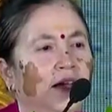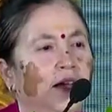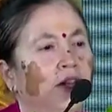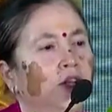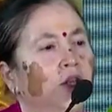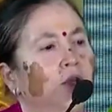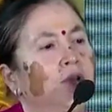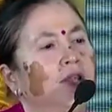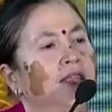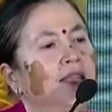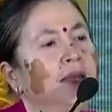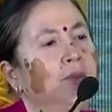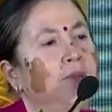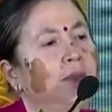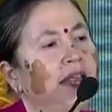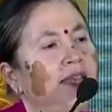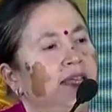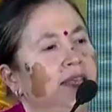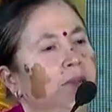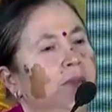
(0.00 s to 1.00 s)
During the
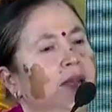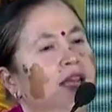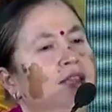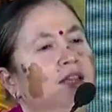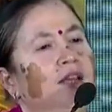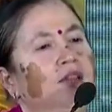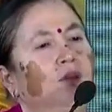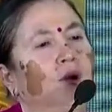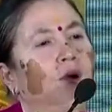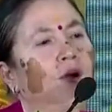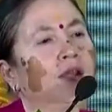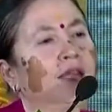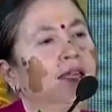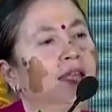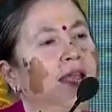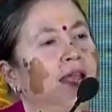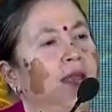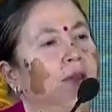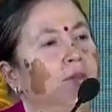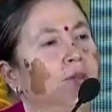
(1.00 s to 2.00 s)
pandemic, the thought
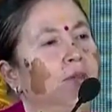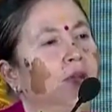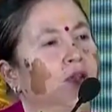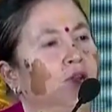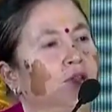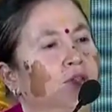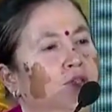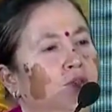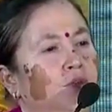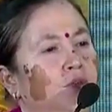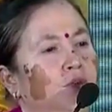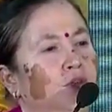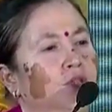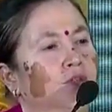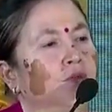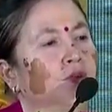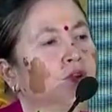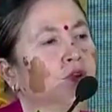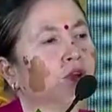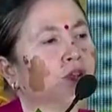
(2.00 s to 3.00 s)
came because tourists
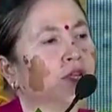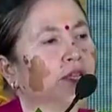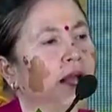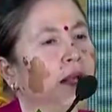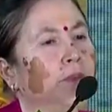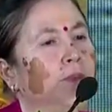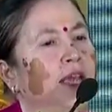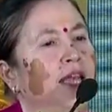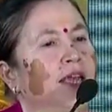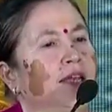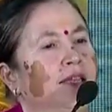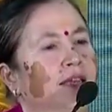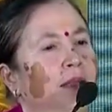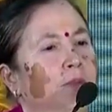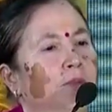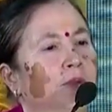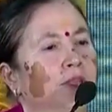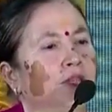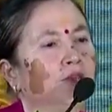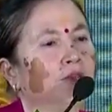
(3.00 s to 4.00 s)
were not coming,
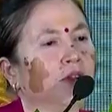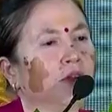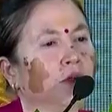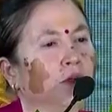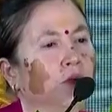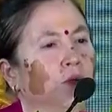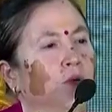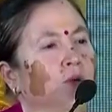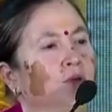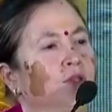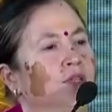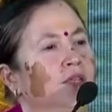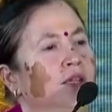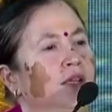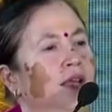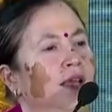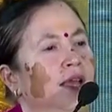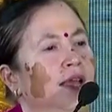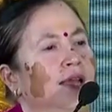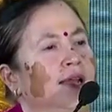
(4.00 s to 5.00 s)
temples were closed,
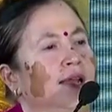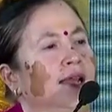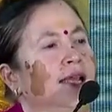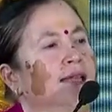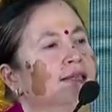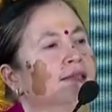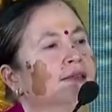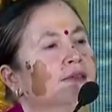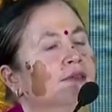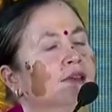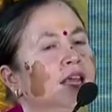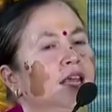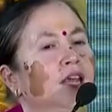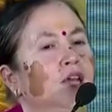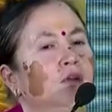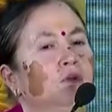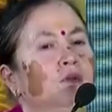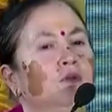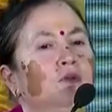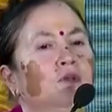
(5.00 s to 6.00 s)
let's
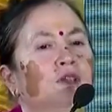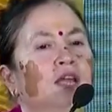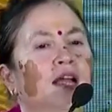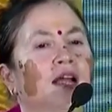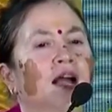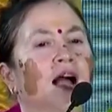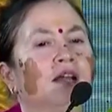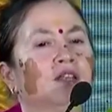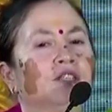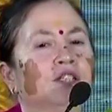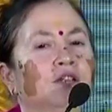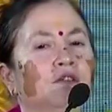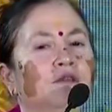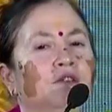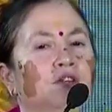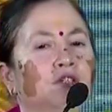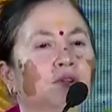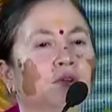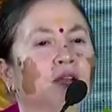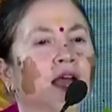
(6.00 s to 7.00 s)
redo the Kashi
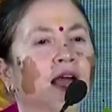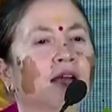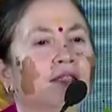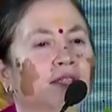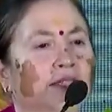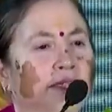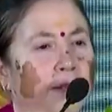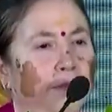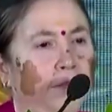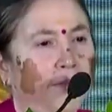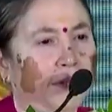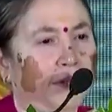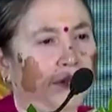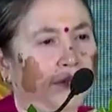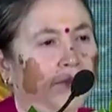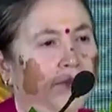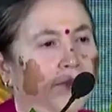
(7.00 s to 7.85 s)
Vishwanath temple.